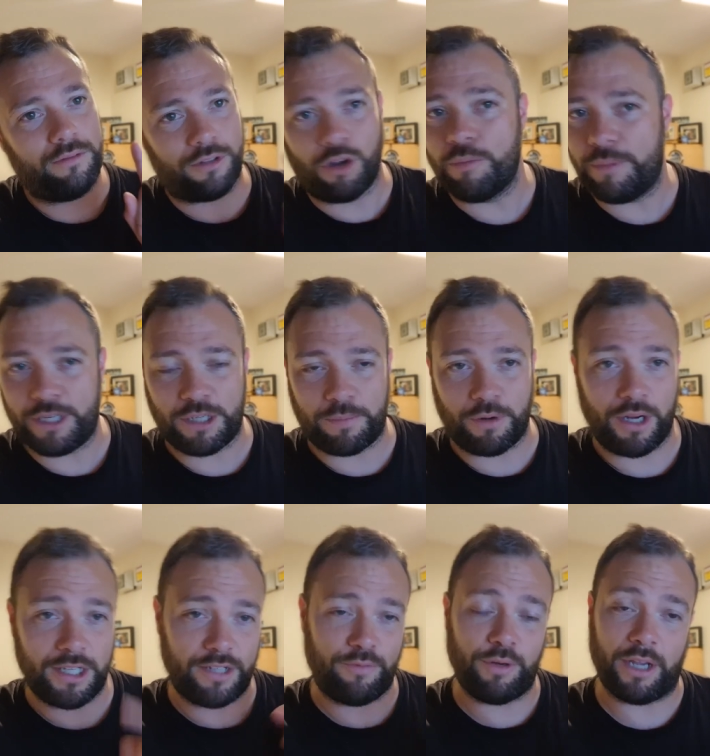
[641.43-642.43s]
don't be
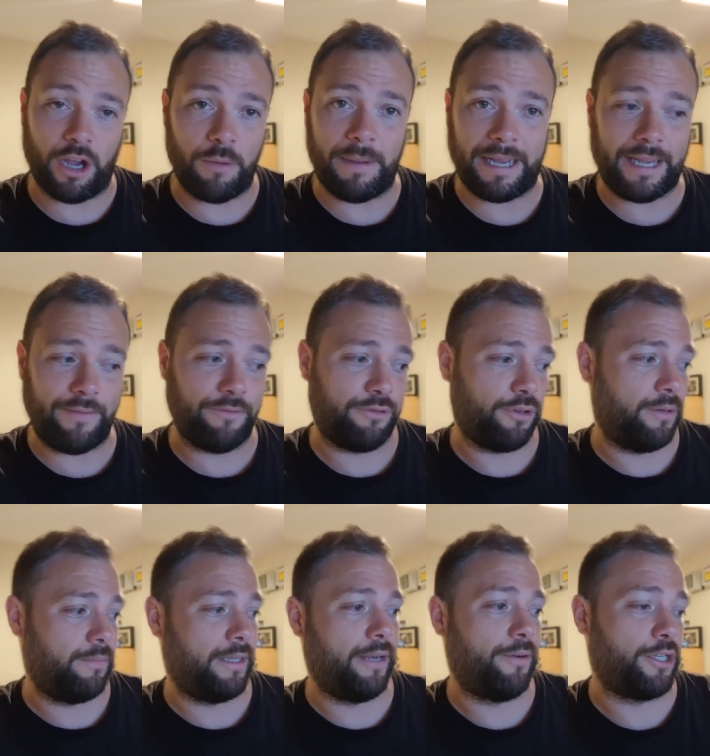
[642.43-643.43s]
surprised if we go back in for
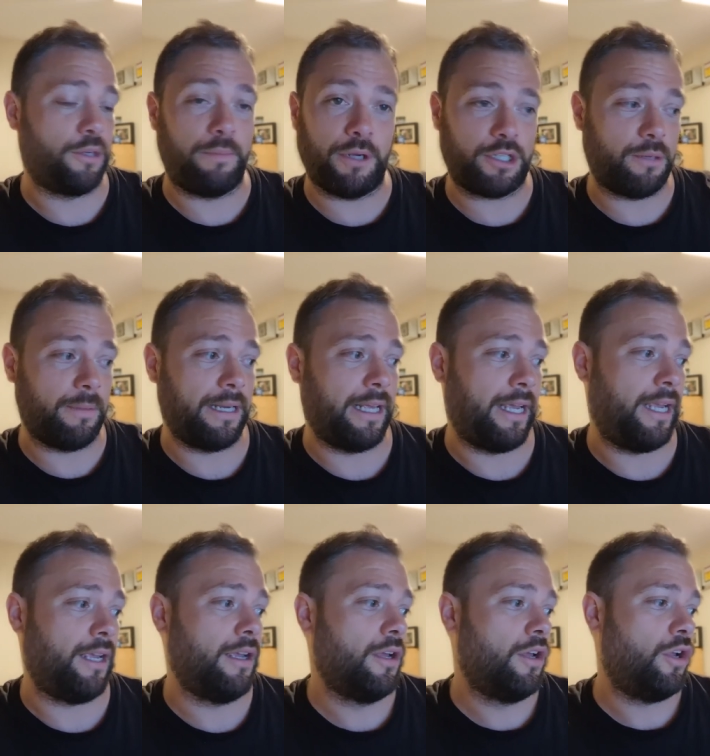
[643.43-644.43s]
him. There is a
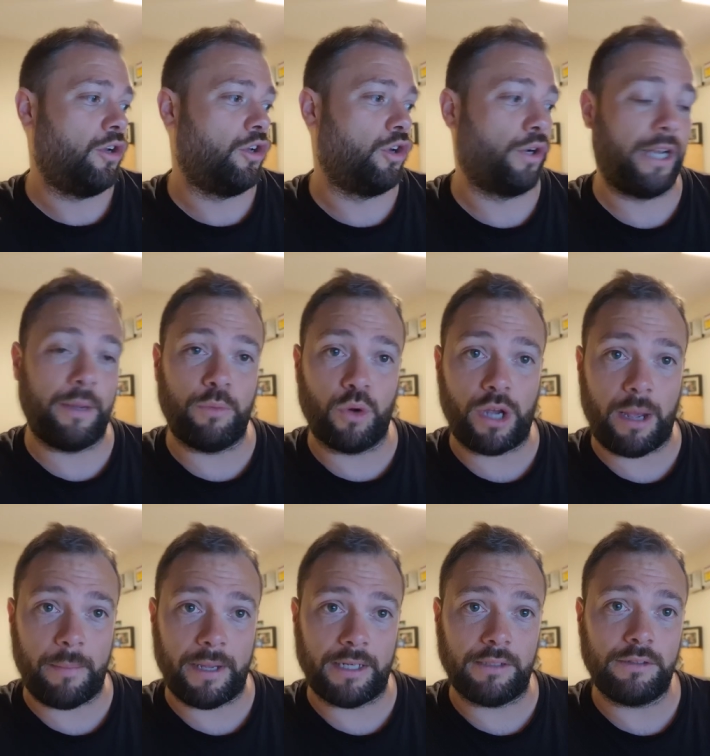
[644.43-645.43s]
possibility Lenglet will
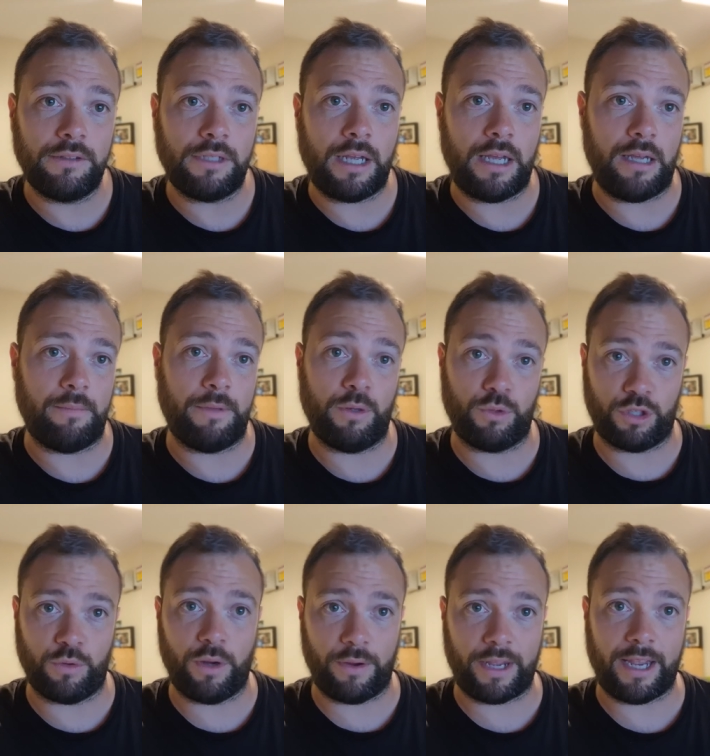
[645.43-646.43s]
come in. Um, he'll
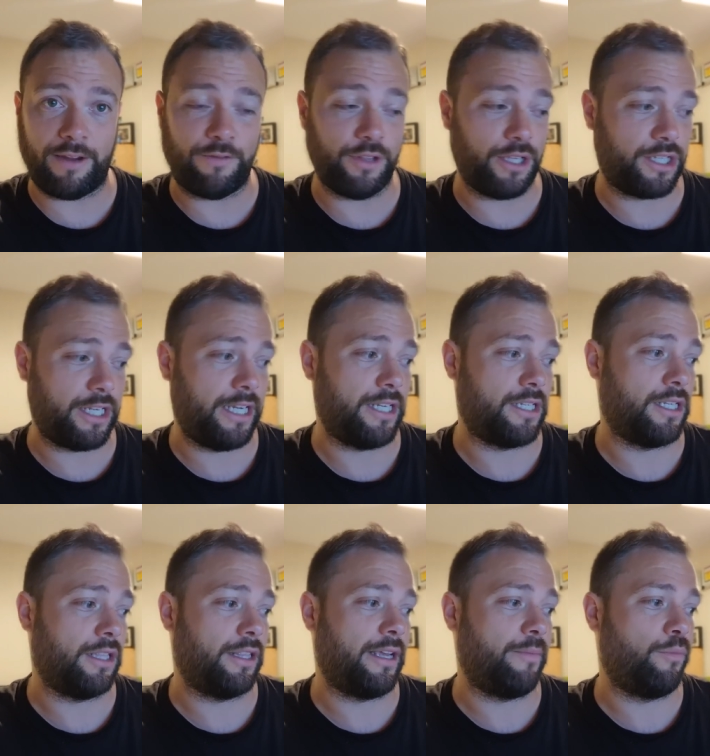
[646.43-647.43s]
do okay for the
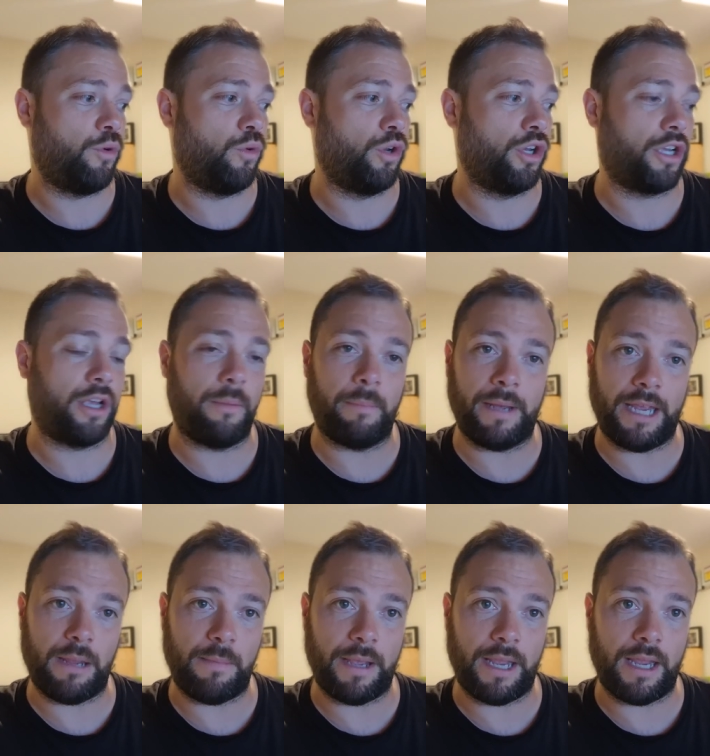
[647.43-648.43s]
season. Then we'll look at
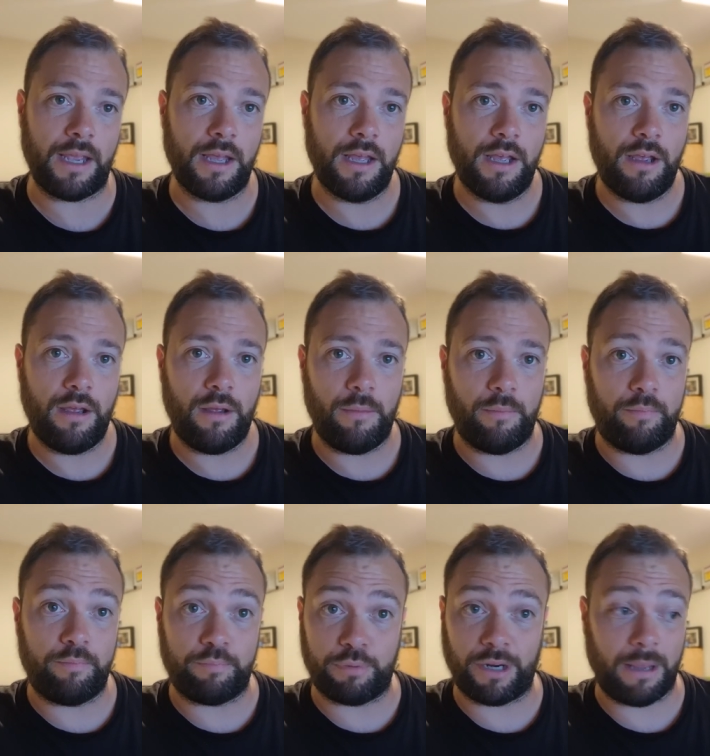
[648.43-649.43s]
maybe
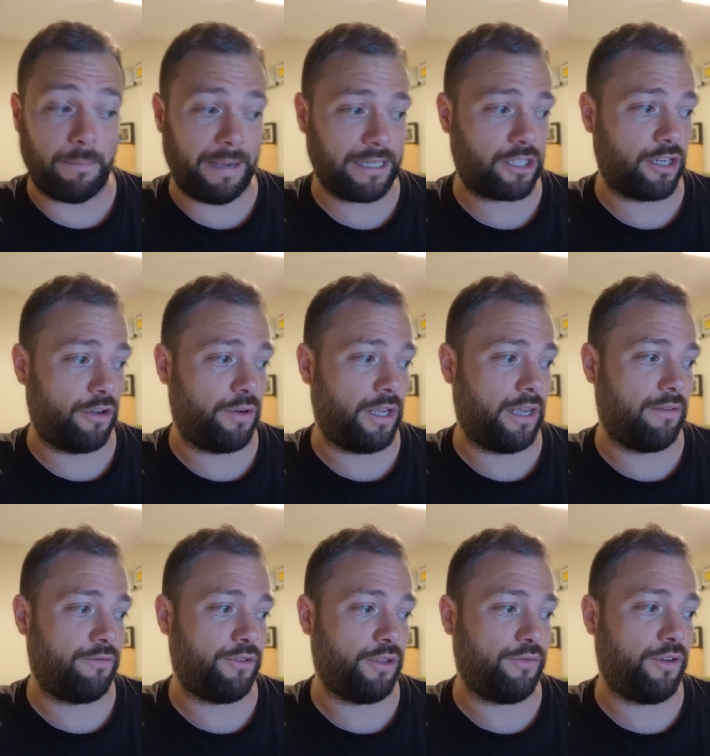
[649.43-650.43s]
bringing Bastoni
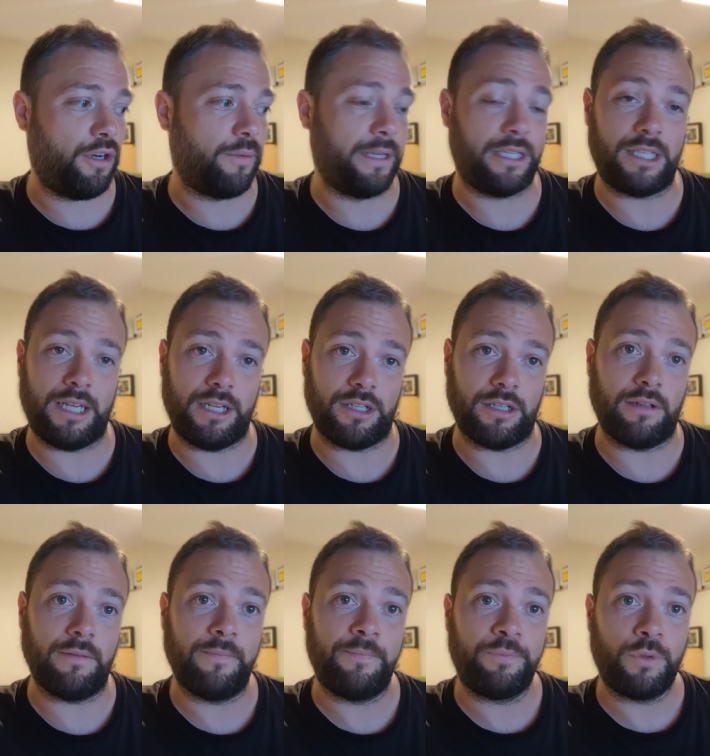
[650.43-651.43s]
in for the following season,
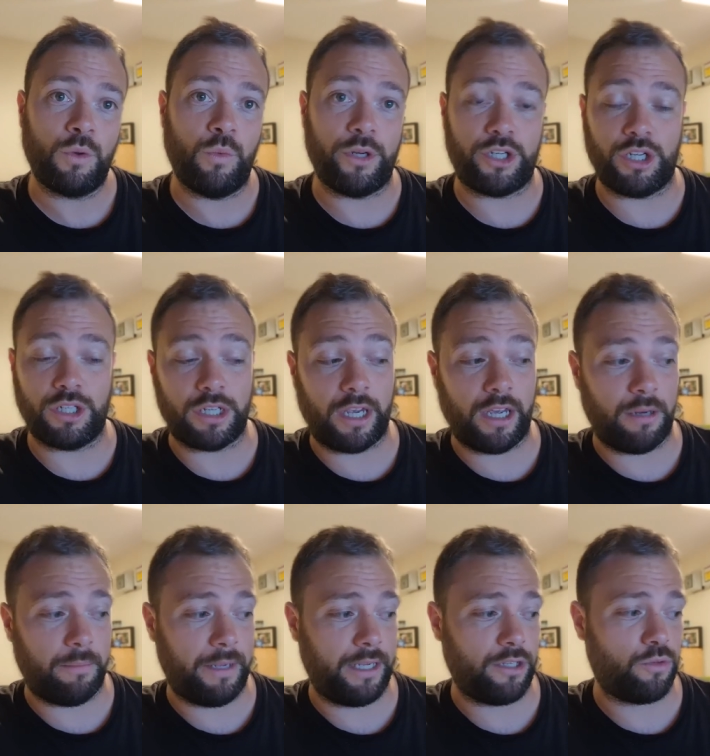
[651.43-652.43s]
which in
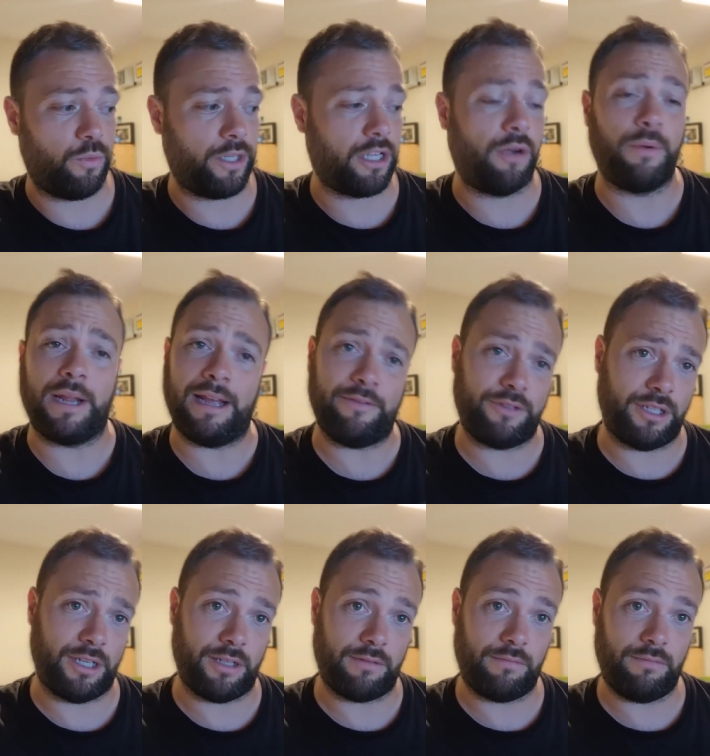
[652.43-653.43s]
turn means we don't have
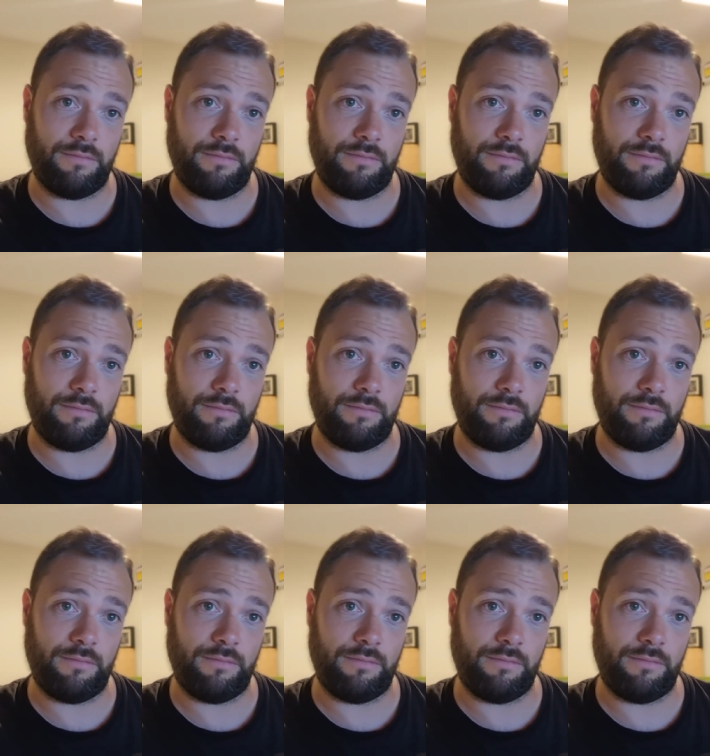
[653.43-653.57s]
to